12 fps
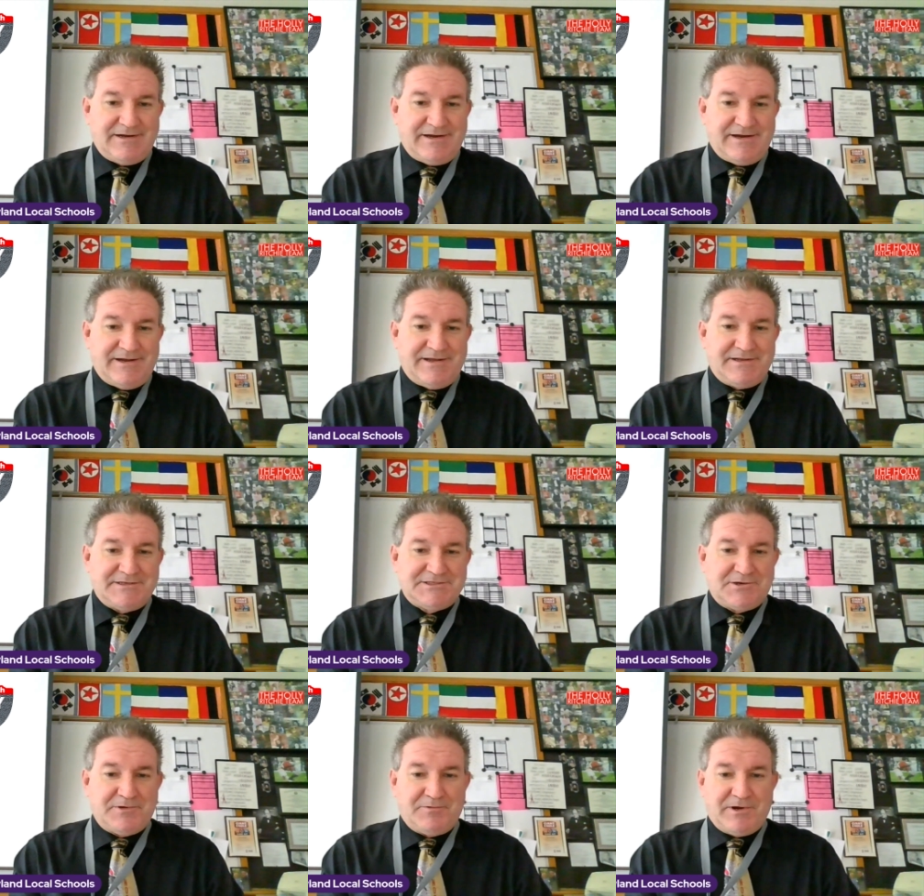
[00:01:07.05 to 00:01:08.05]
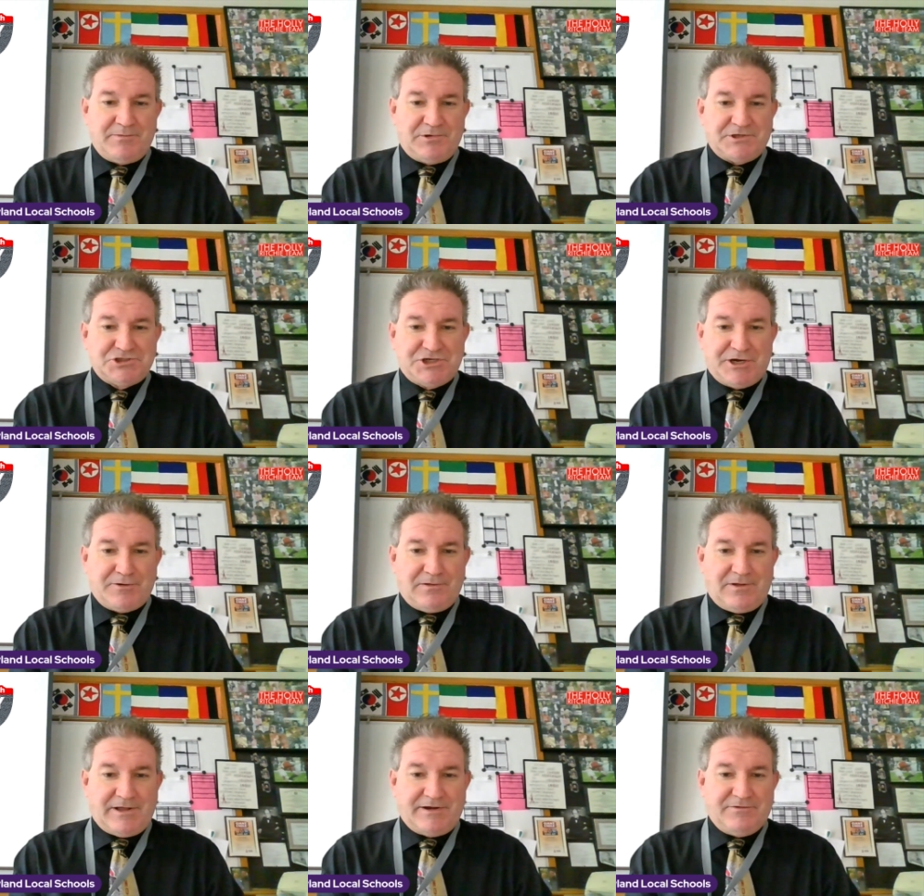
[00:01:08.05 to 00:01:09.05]
and so we were able to share a
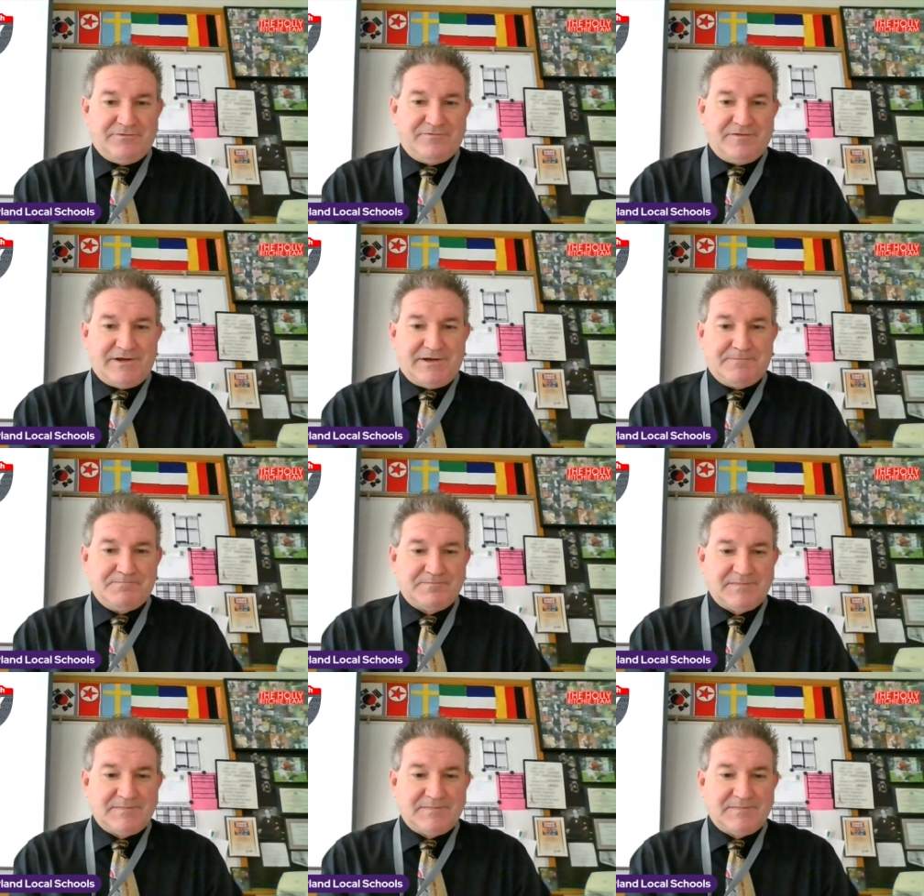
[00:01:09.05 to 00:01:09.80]
lot of um,